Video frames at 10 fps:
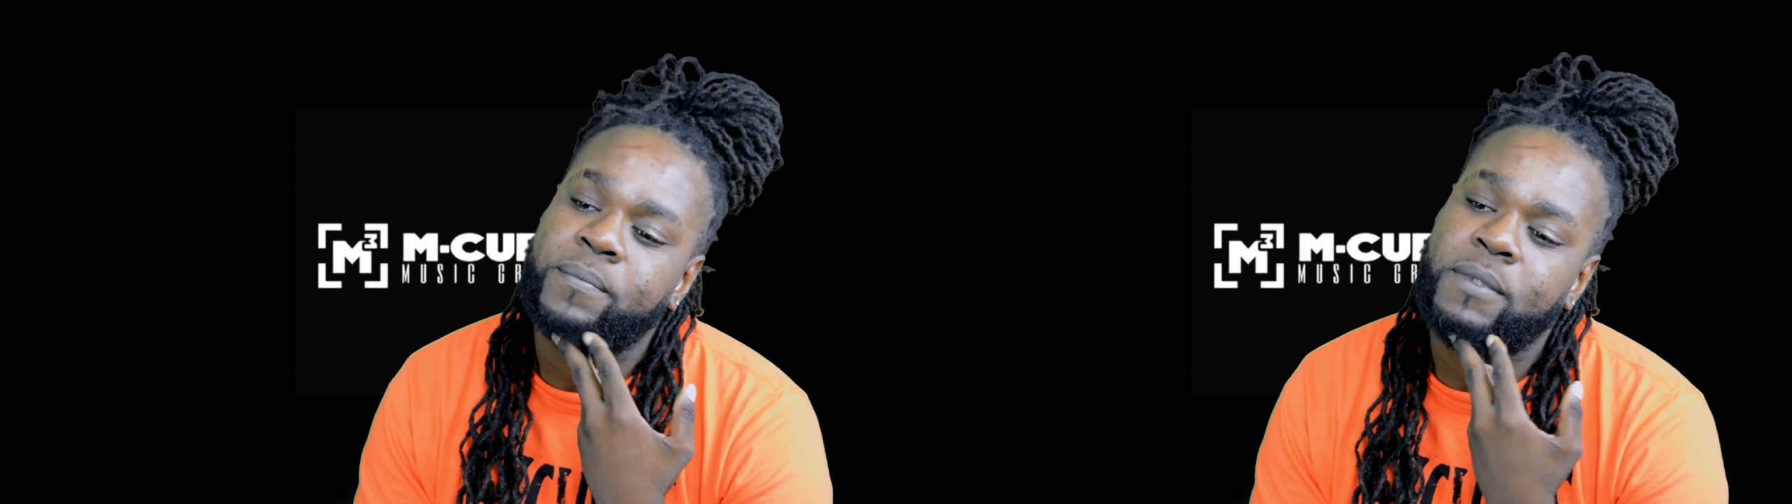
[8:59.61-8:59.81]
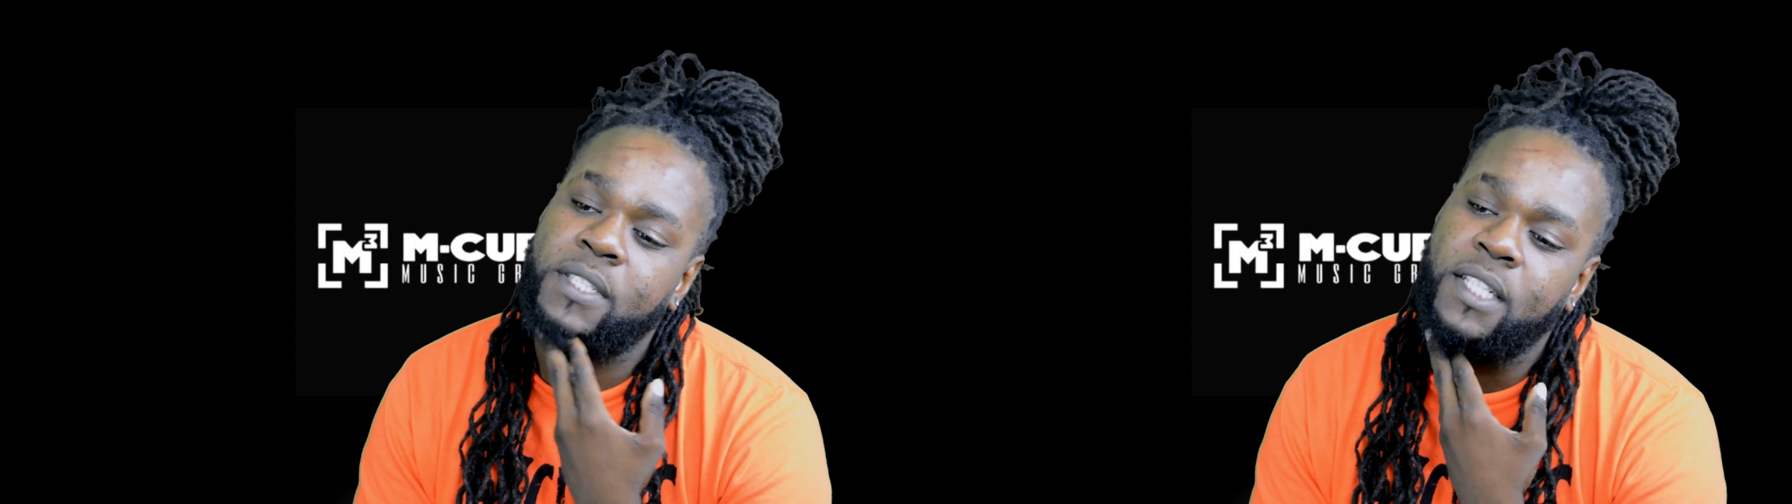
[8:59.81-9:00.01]

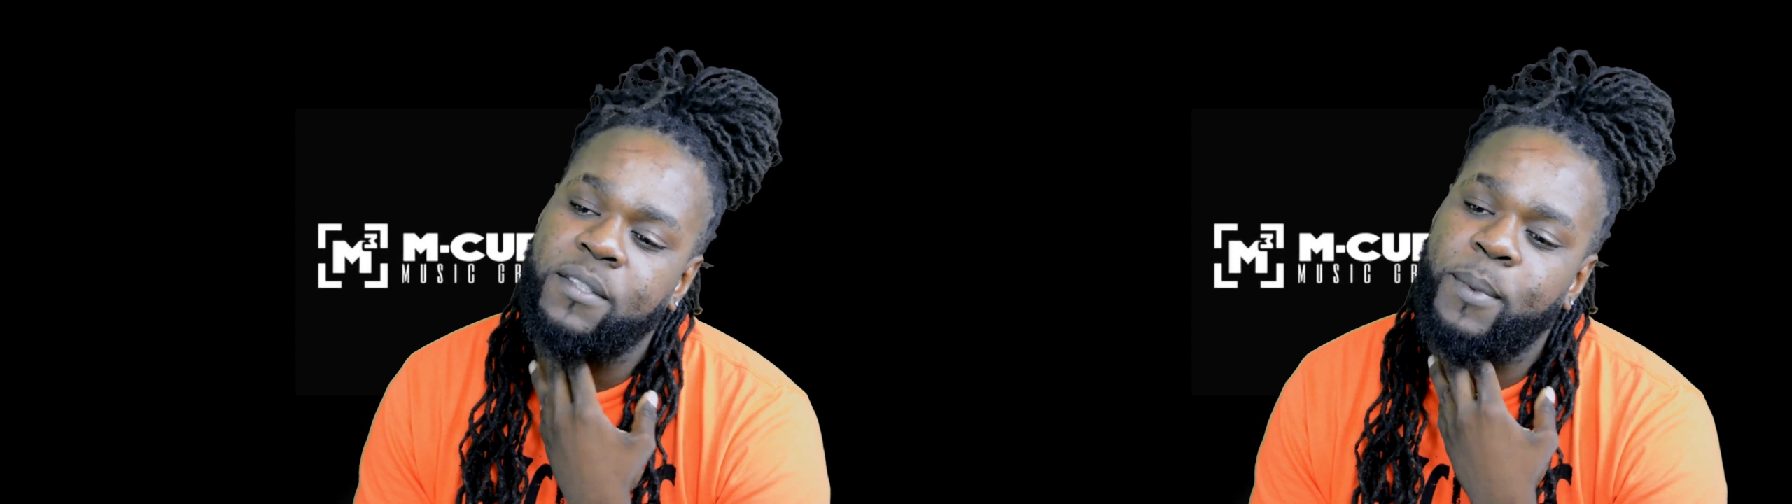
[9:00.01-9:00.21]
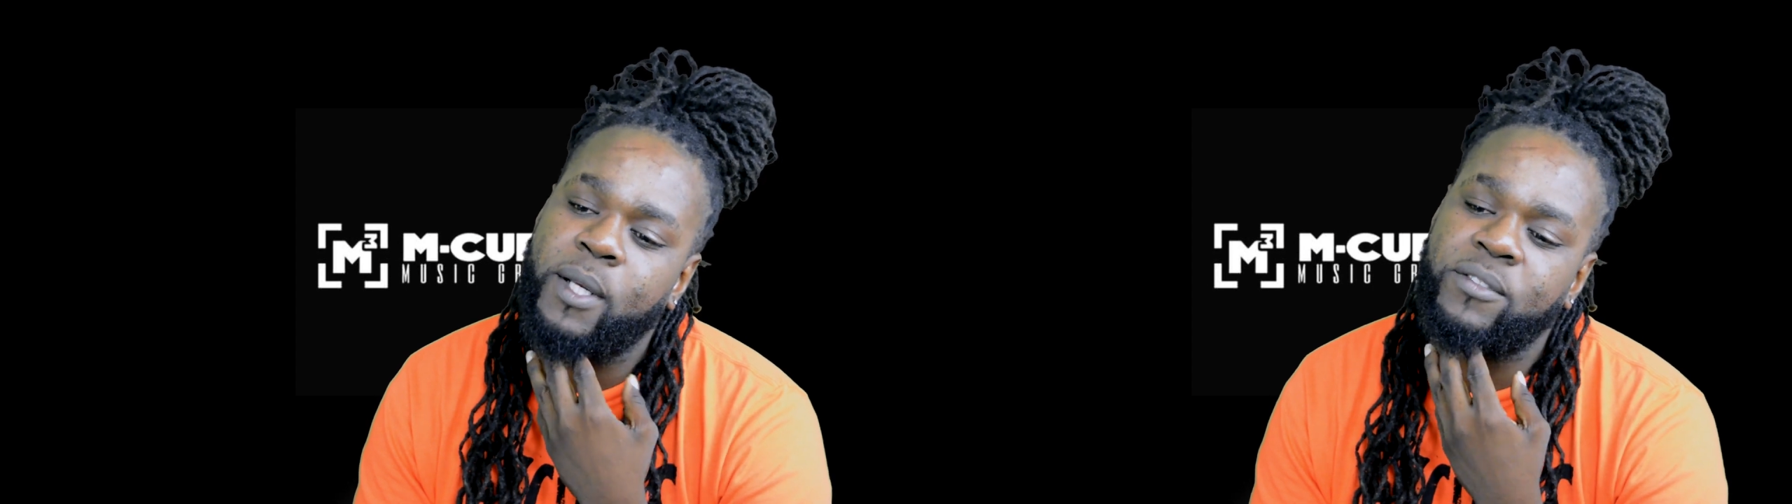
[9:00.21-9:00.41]
and
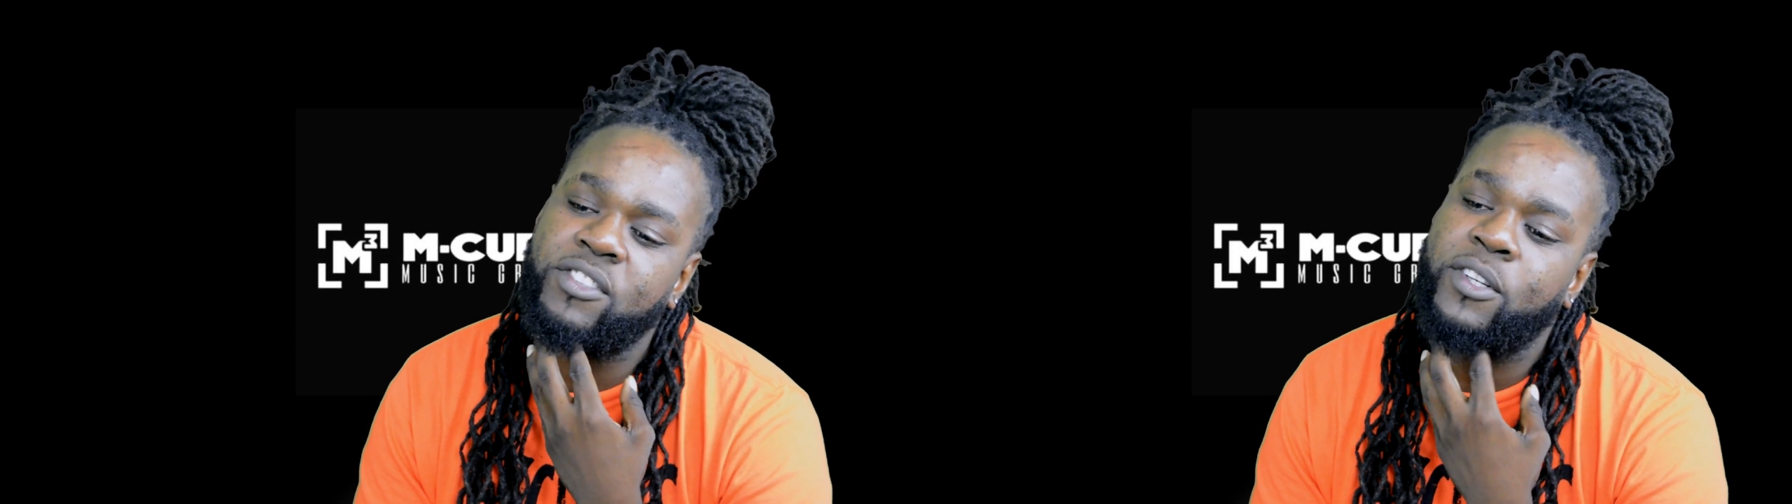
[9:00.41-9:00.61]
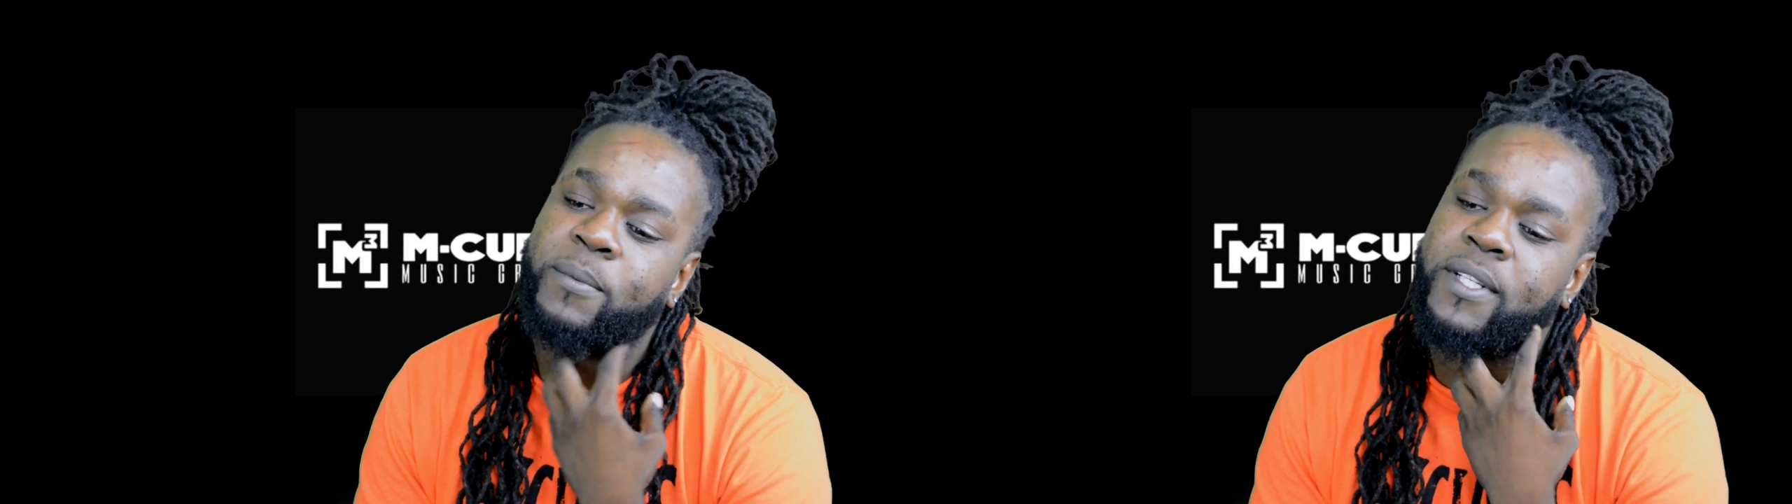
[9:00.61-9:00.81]
just be
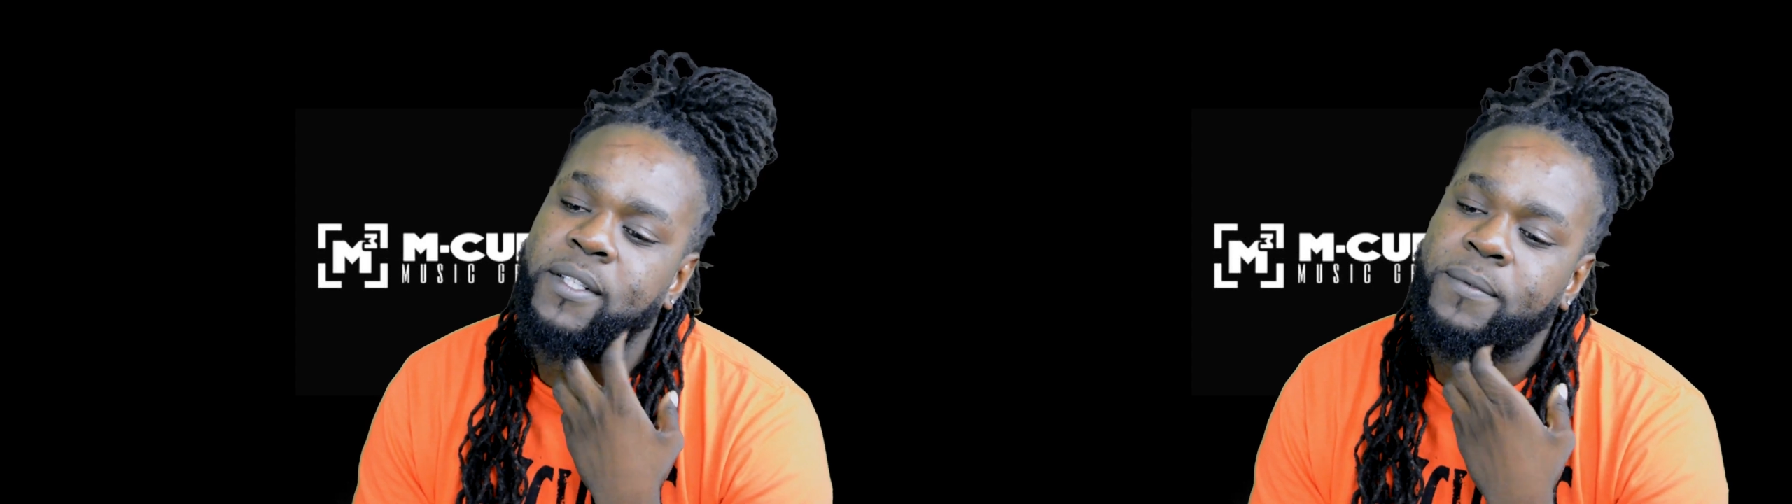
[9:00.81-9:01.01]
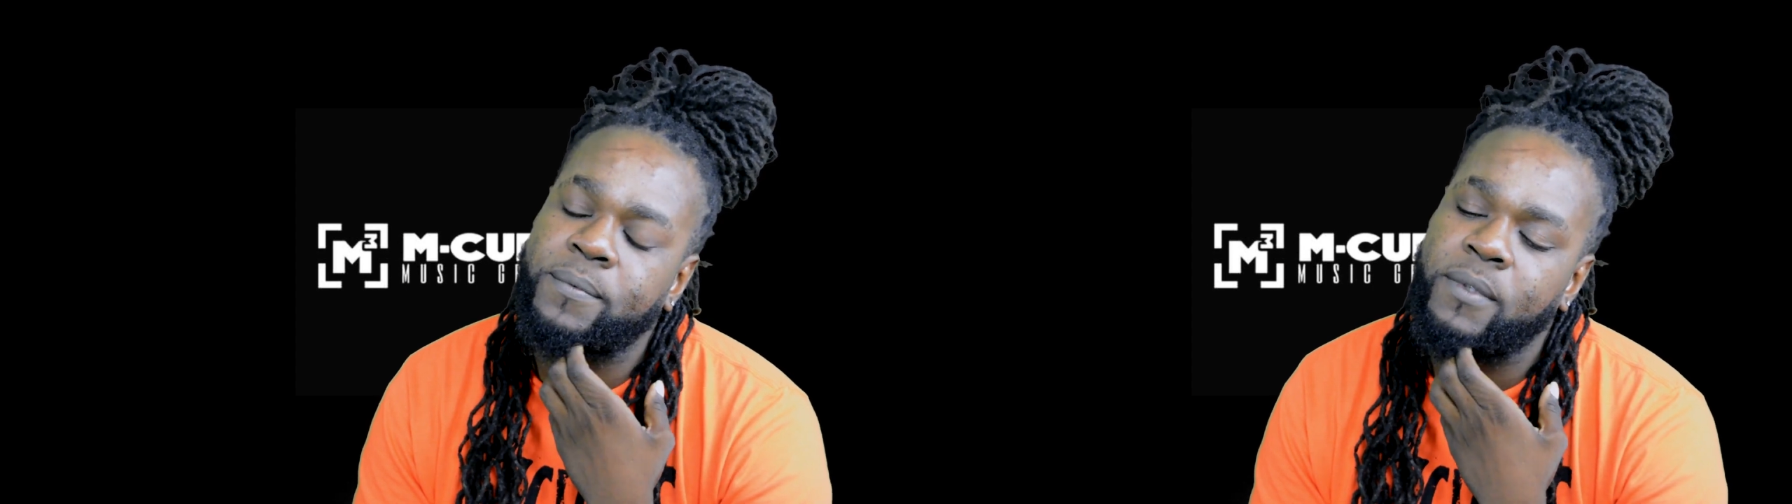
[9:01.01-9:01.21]
observant.